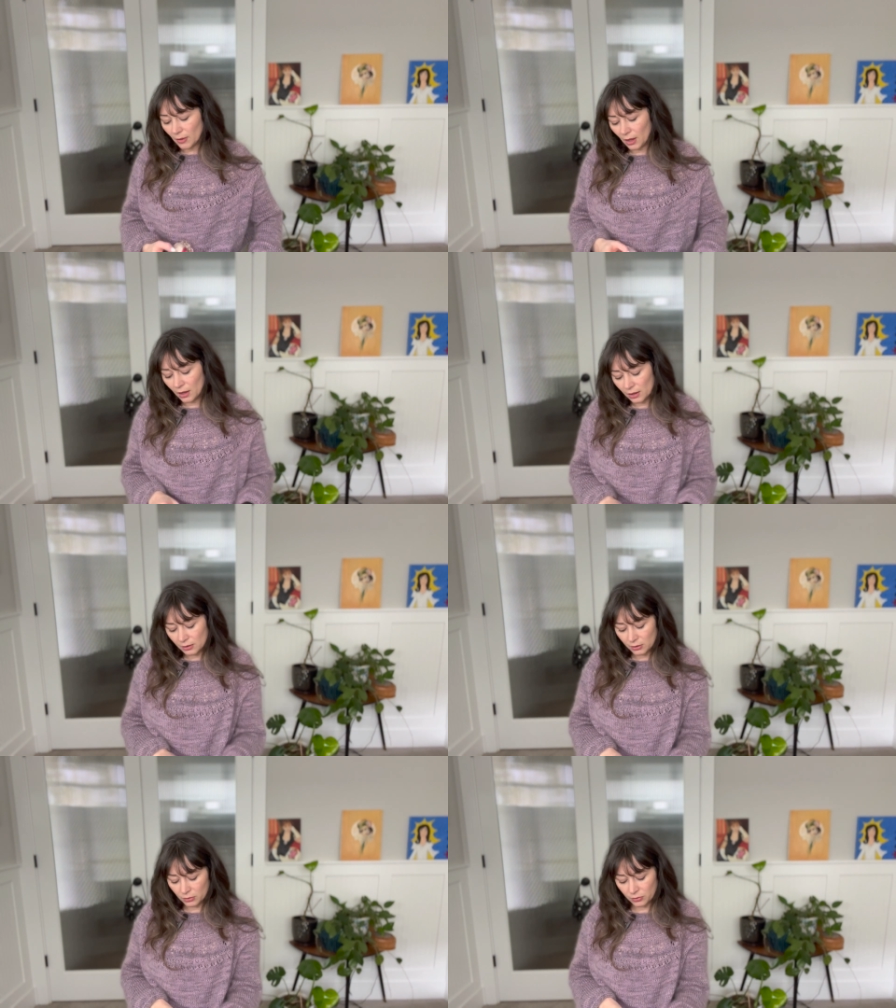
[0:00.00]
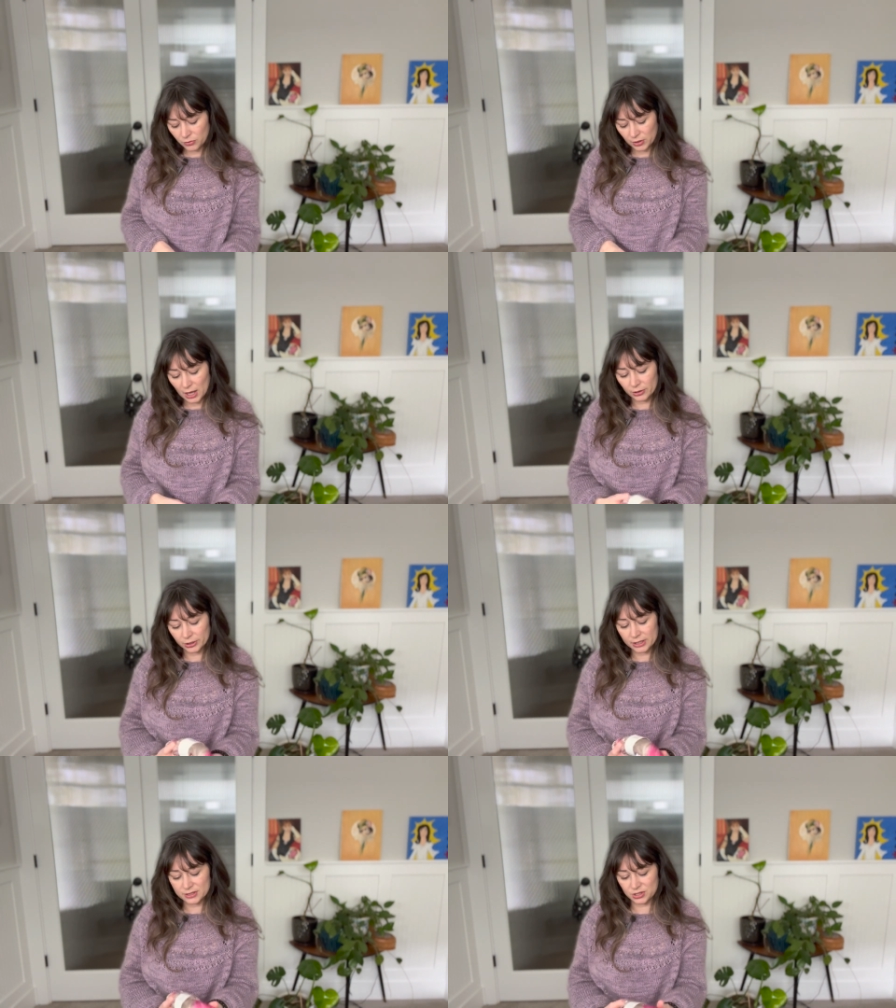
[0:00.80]
The color
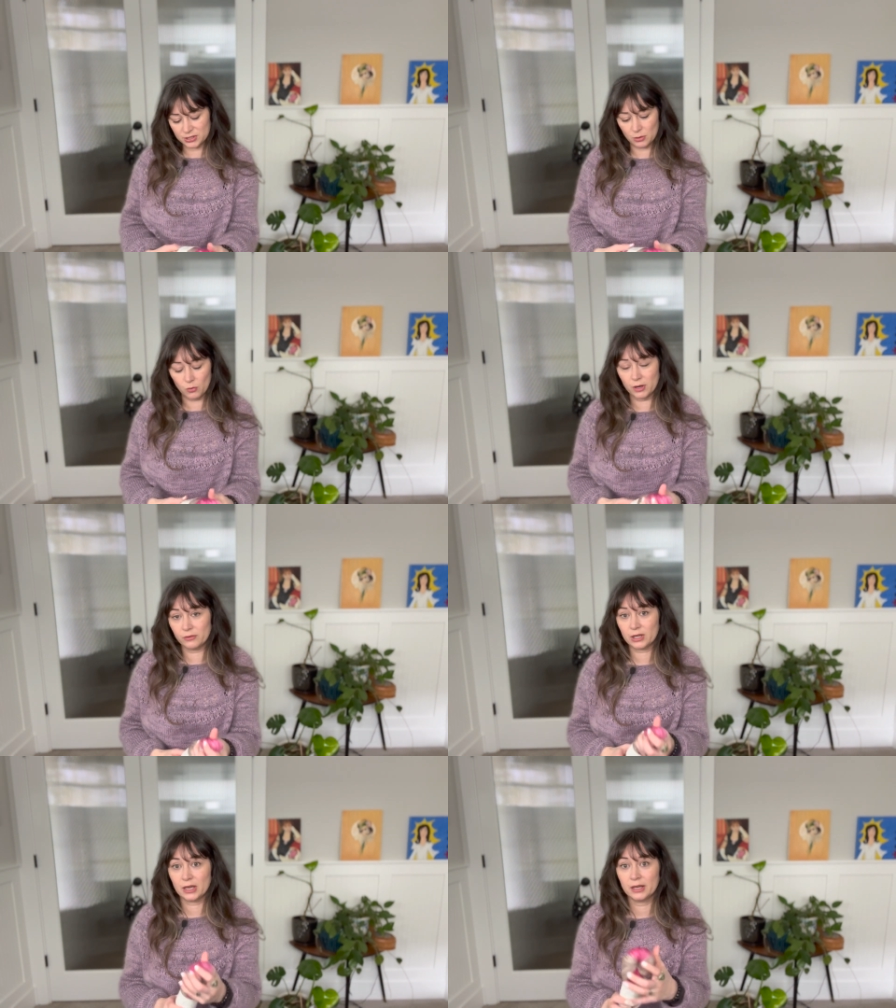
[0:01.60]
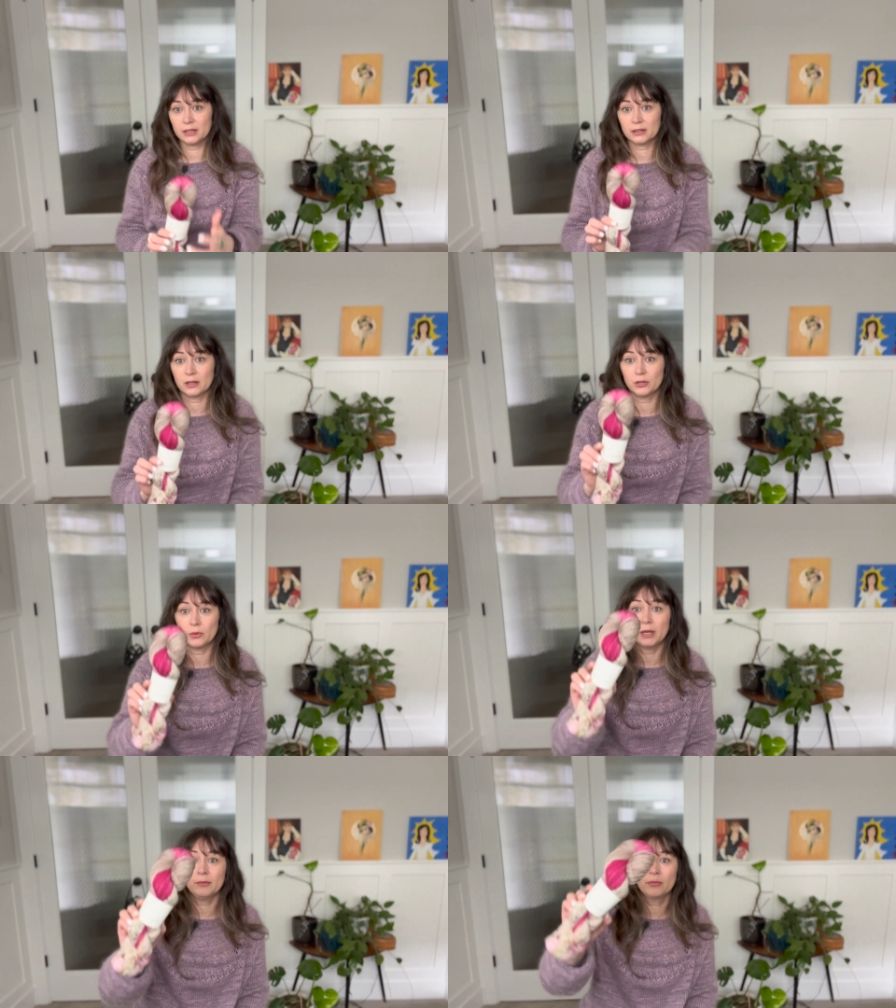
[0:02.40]
is just a one-of-a-kind colorway